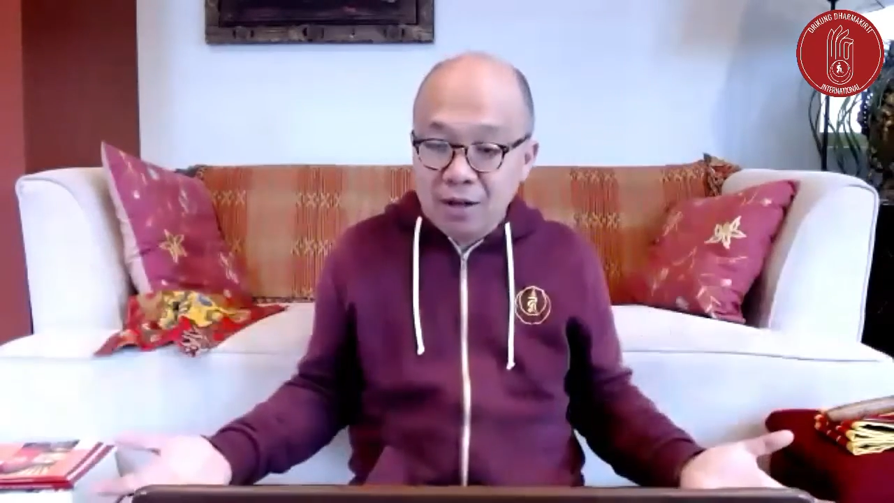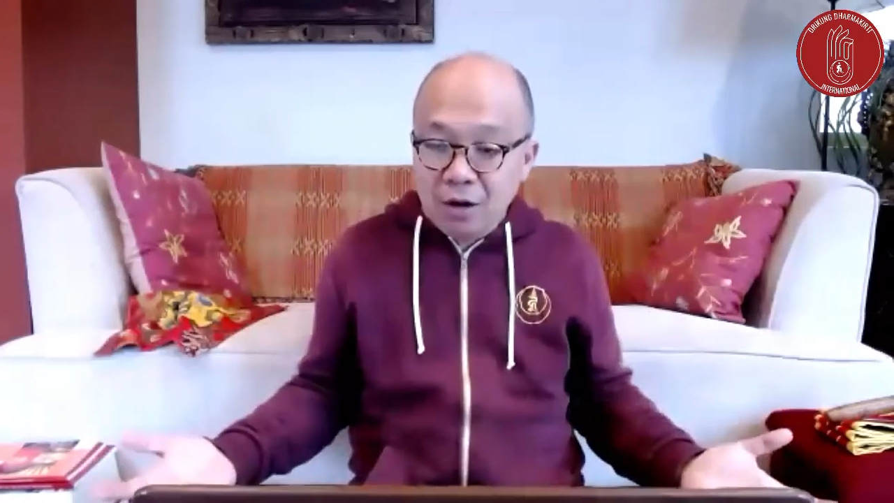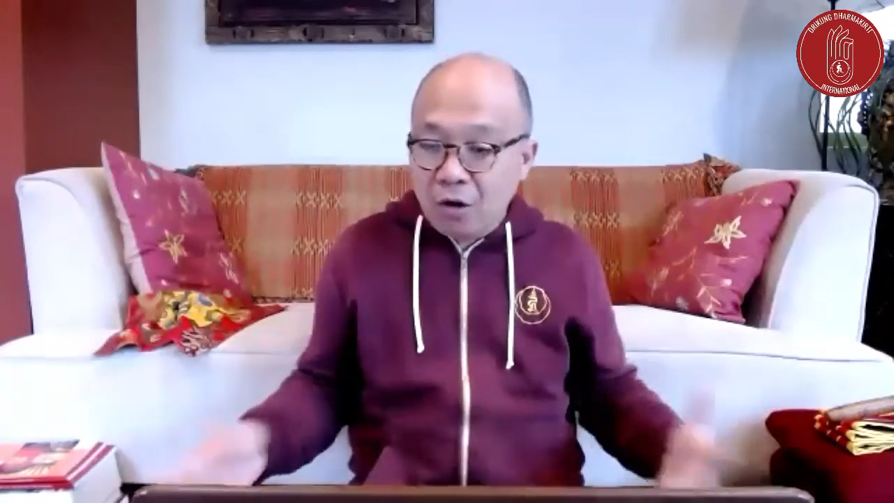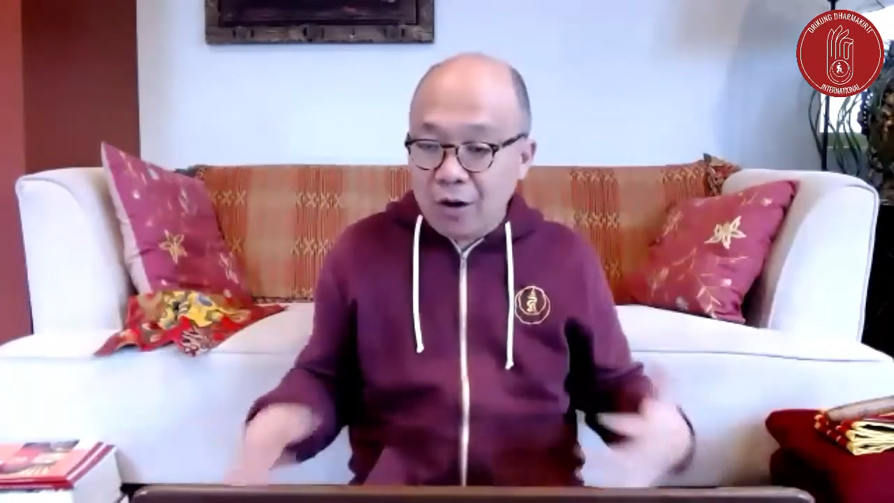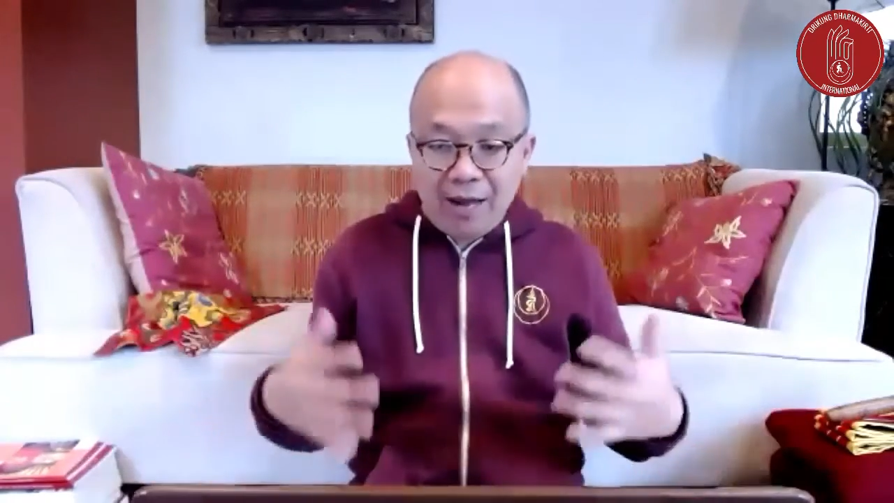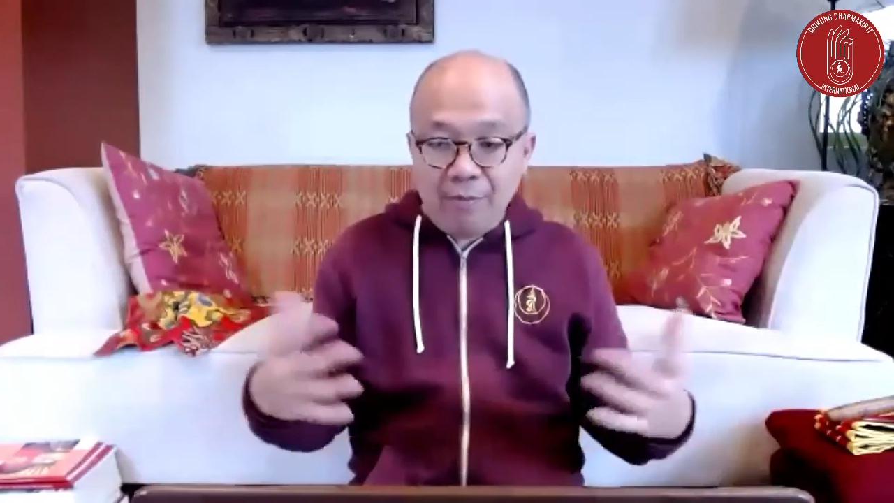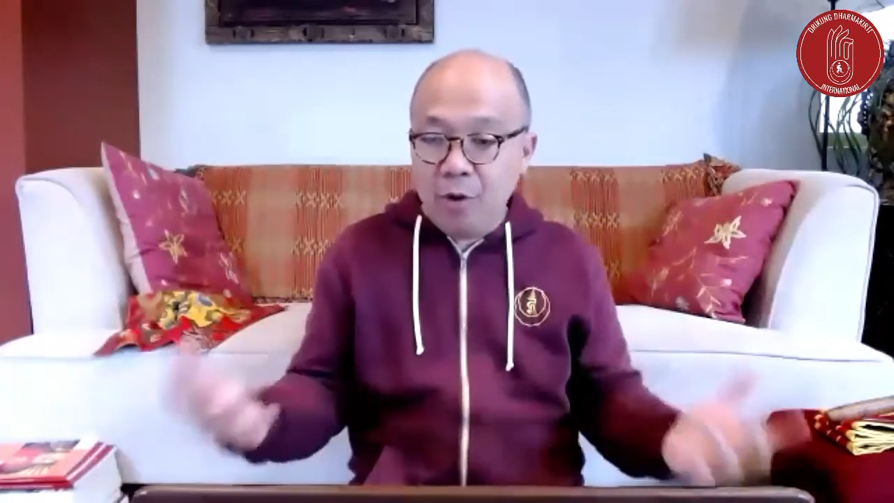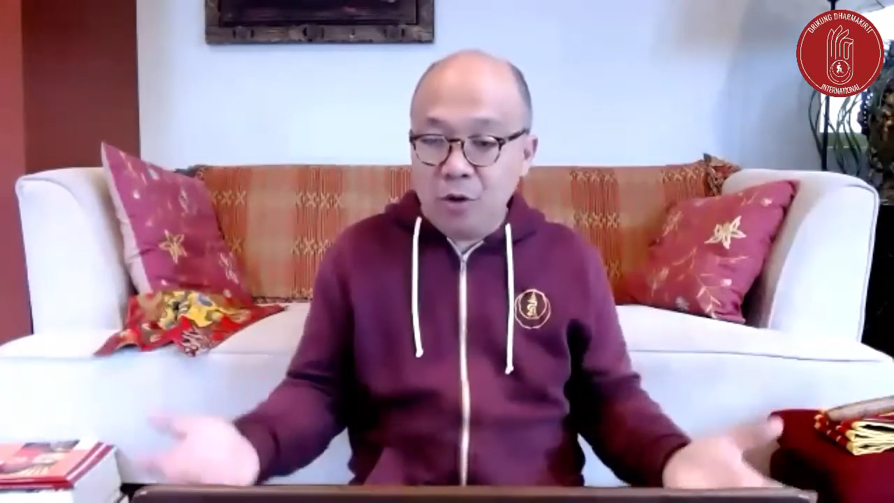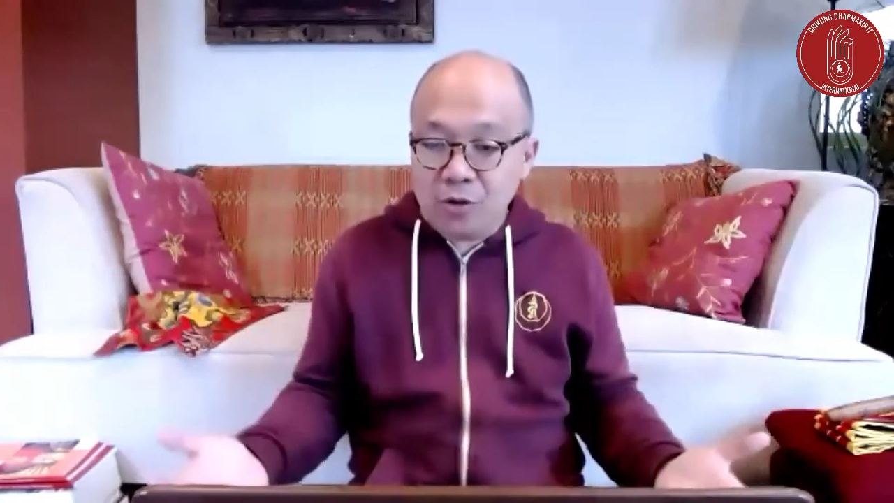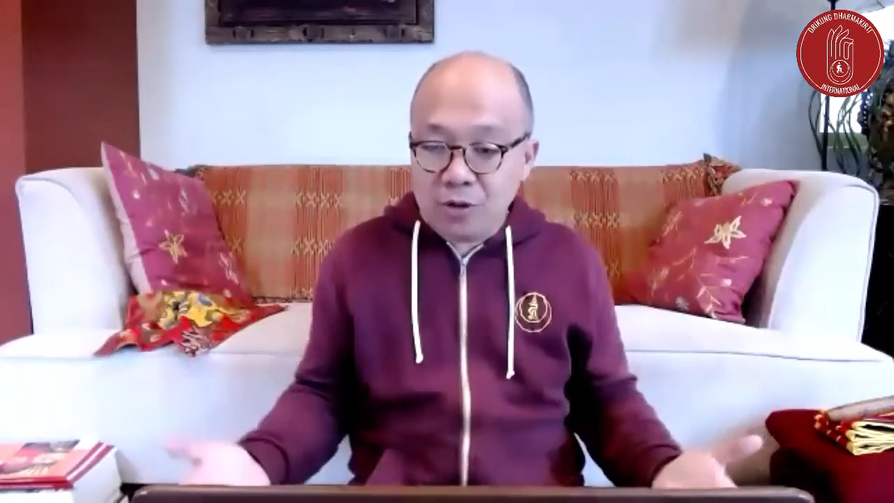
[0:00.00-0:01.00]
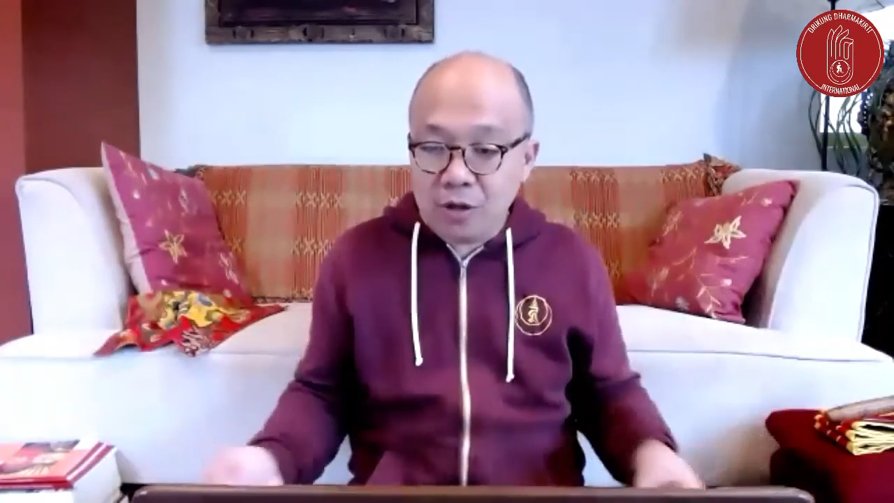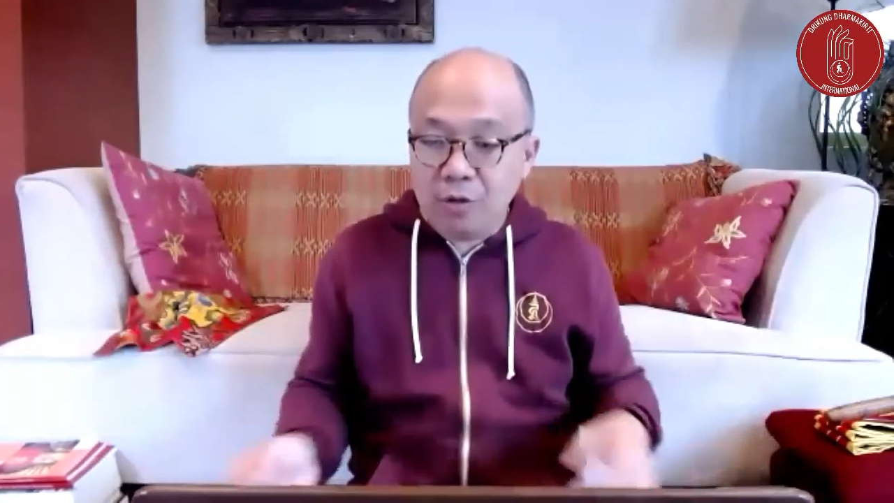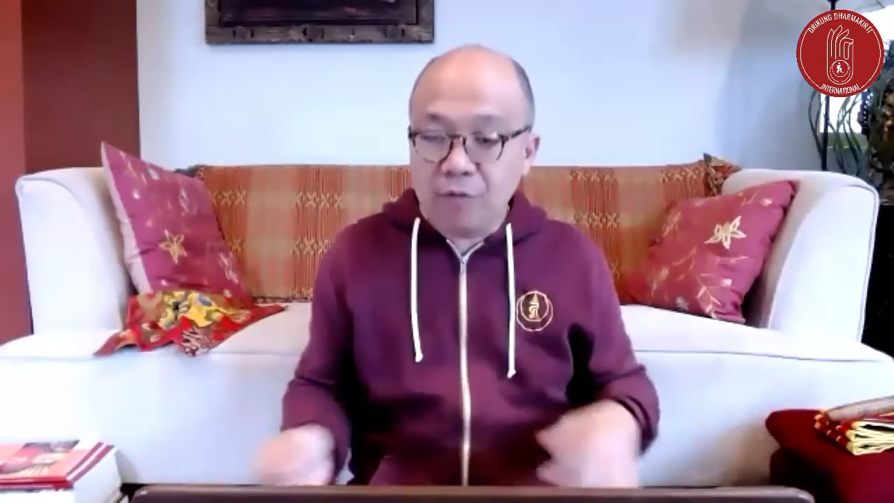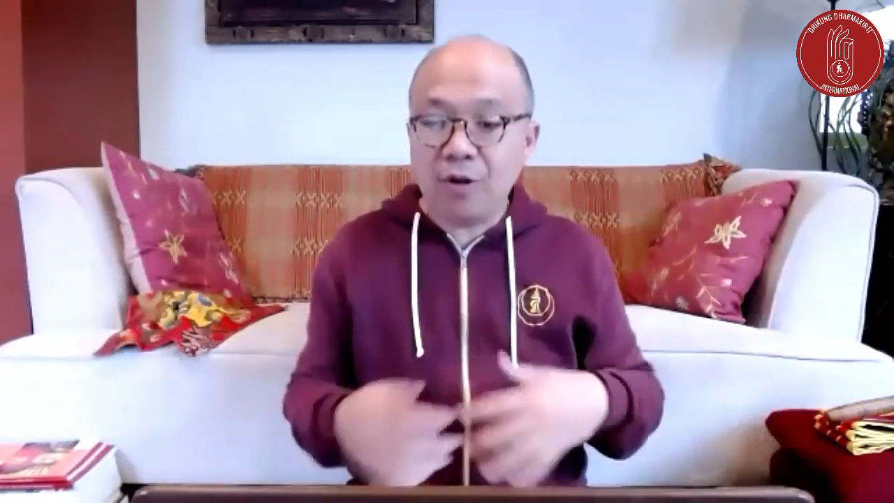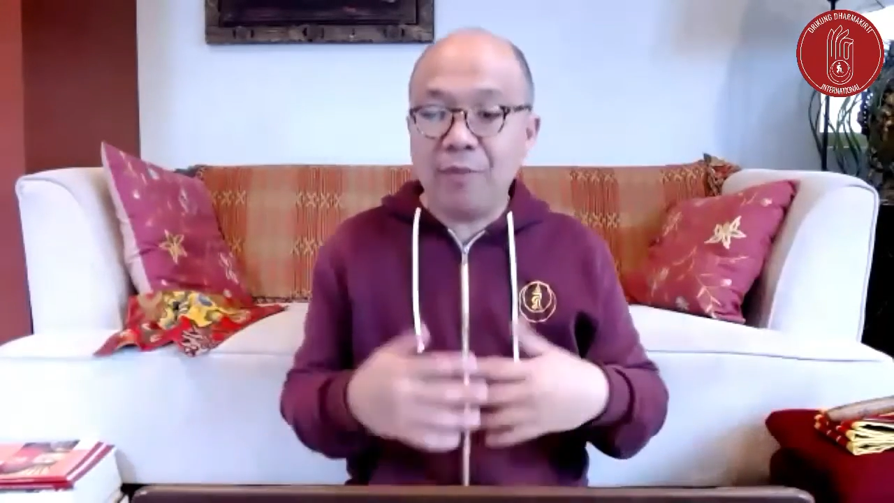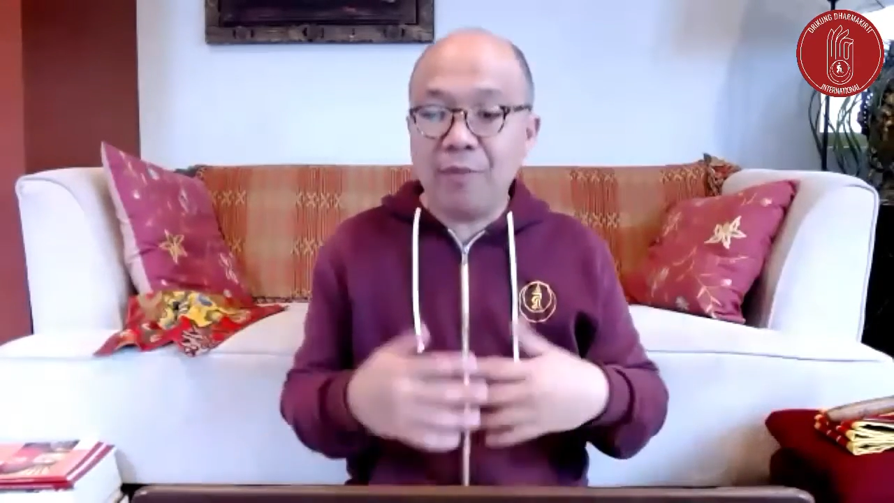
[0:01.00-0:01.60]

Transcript: or at most, from